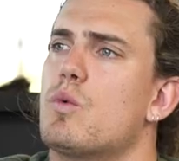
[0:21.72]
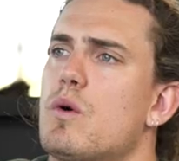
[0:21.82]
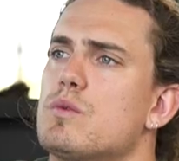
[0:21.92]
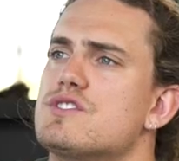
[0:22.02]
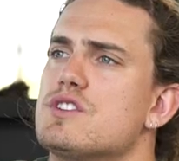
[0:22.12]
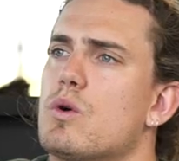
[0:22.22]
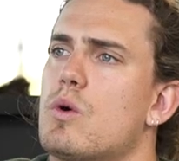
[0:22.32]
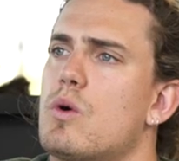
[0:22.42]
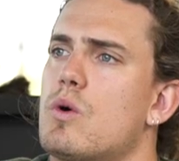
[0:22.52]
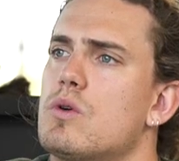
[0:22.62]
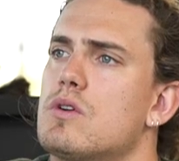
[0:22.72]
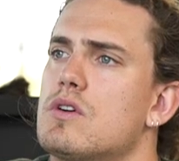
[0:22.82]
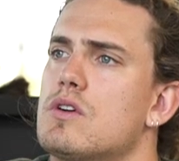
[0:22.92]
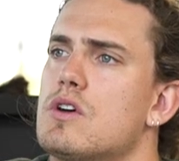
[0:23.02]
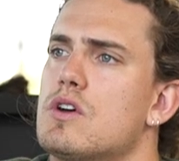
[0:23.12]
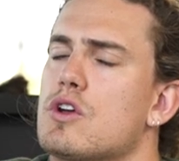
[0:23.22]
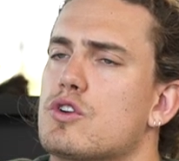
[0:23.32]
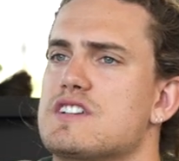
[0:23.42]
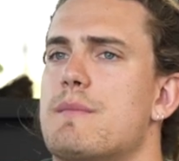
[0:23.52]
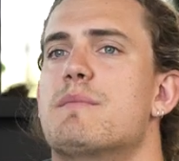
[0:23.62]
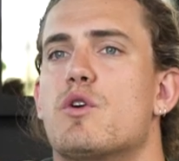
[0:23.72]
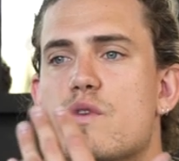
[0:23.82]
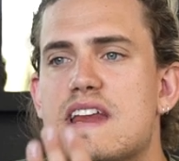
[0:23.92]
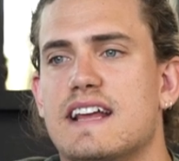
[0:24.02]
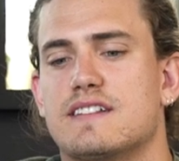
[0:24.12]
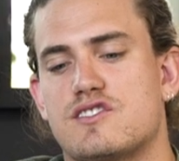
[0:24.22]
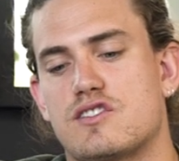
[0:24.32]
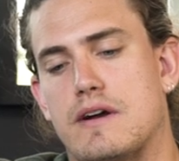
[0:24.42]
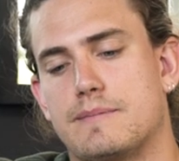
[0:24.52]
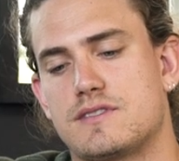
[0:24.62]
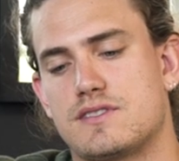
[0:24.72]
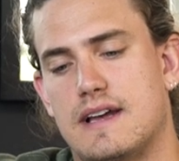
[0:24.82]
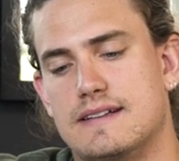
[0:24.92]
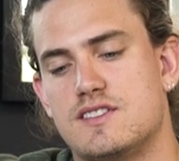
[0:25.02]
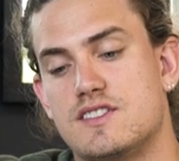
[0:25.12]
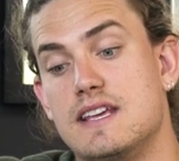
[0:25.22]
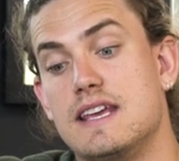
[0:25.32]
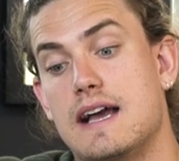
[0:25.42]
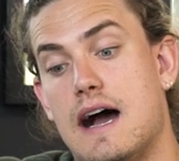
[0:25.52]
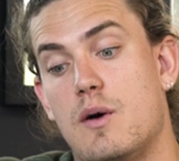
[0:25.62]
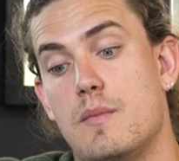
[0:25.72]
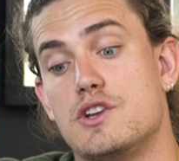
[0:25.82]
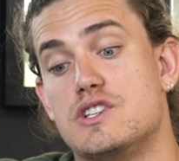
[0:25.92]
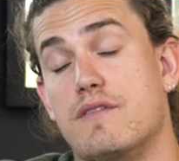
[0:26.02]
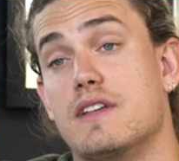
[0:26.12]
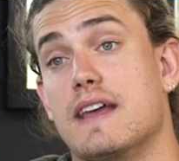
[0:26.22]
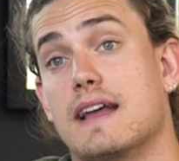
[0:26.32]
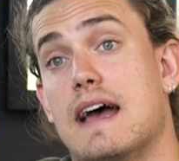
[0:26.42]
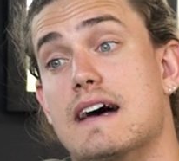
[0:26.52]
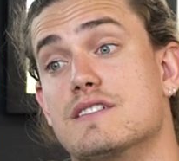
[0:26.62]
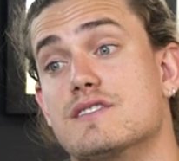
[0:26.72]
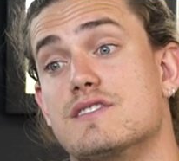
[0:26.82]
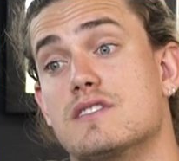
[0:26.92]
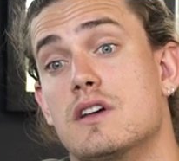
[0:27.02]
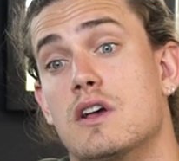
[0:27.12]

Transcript: What was your. Because I remember reading the scripts and seeing how much everything has